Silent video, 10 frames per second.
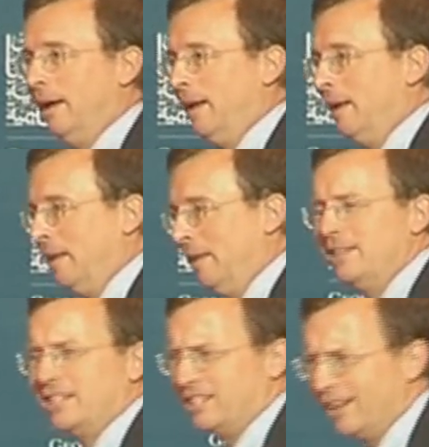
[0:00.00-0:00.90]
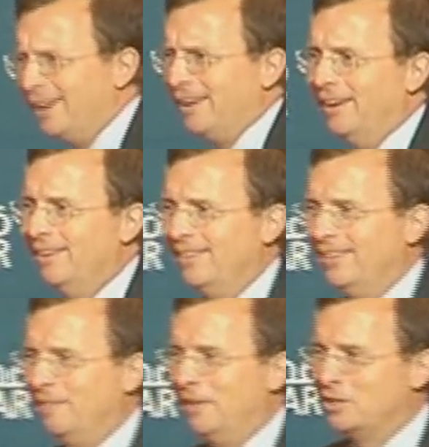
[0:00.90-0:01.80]
And that's exciting. I
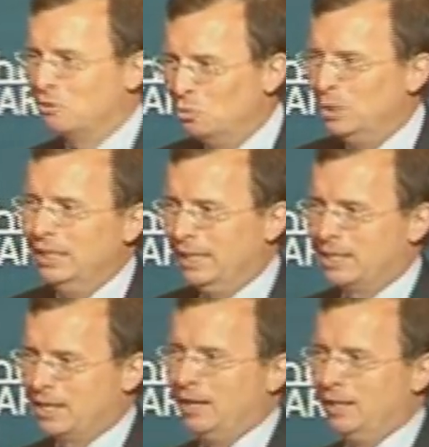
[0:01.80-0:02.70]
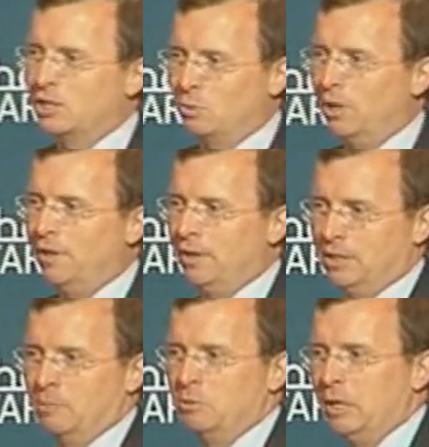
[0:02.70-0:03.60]
mean, that's really exciting. That's one of the
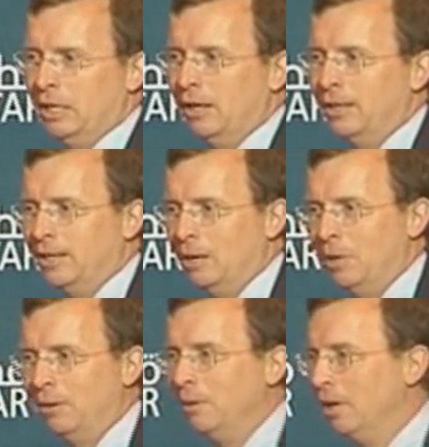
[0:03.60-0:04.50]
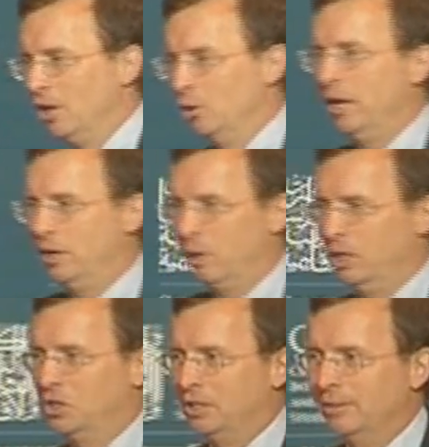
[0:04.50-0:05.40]
things I'm spending a lot of time on. Great
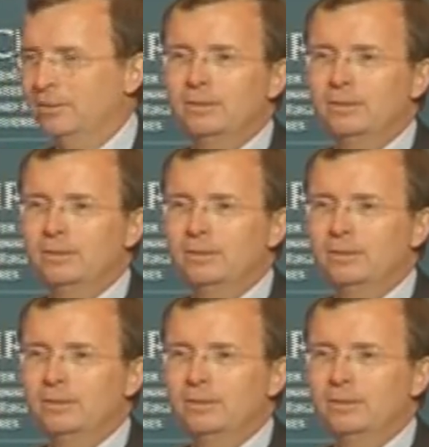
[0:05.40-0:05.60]
question.